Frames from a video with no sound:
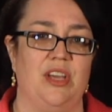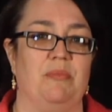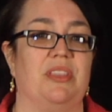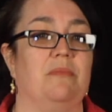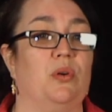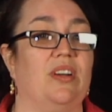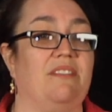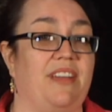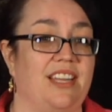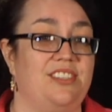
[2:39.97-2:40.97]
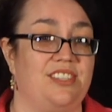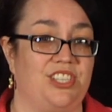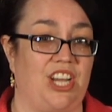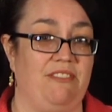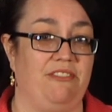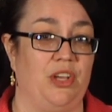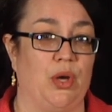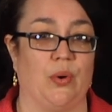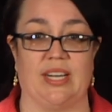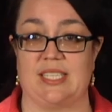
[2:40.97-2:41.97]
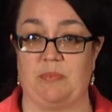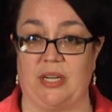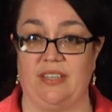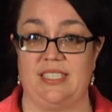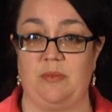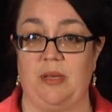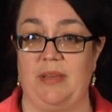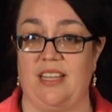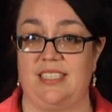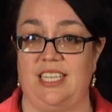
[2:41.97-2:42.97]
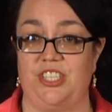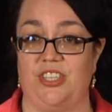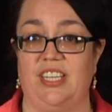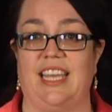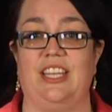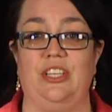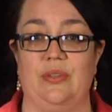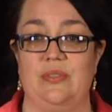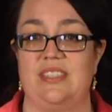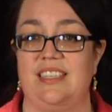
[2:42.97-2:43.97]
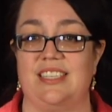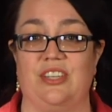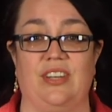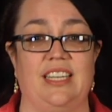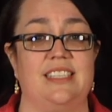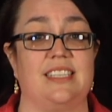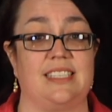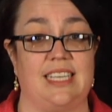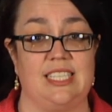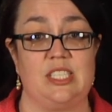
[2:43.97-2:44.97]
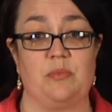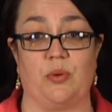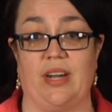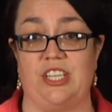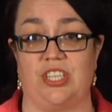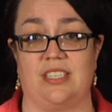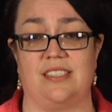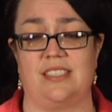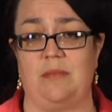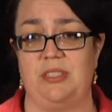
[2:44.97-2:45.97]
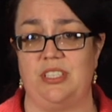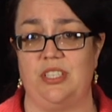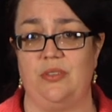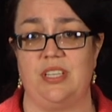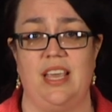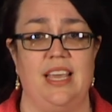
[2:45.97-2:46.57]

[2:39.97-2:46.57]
But the more advanced chef or experienced PBL teacher can use these ingredients as inspiration to substitute,